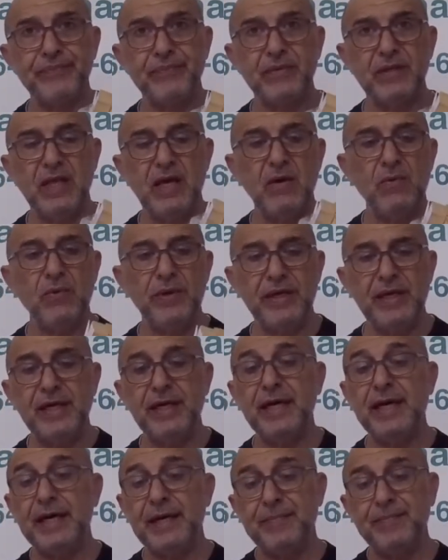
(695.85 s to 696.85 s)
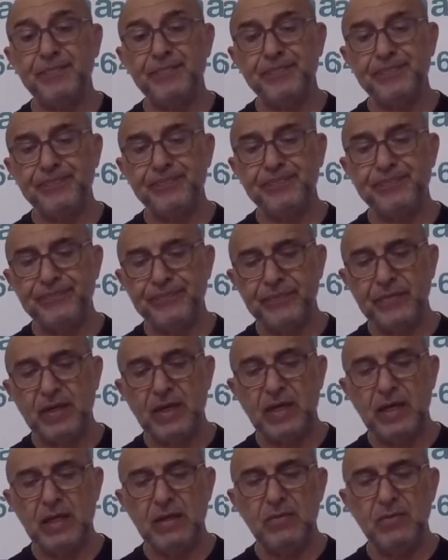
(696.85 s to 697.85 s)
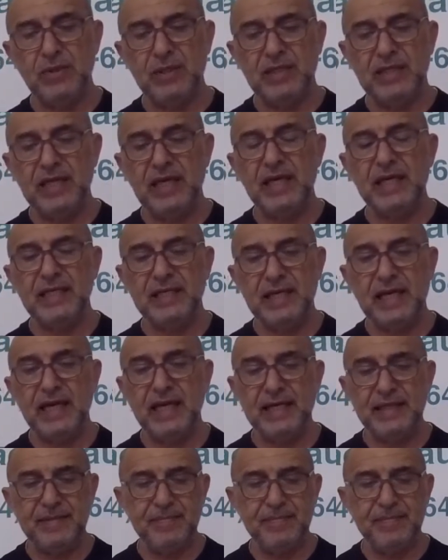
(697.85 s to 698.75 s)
that we cut and we set aside.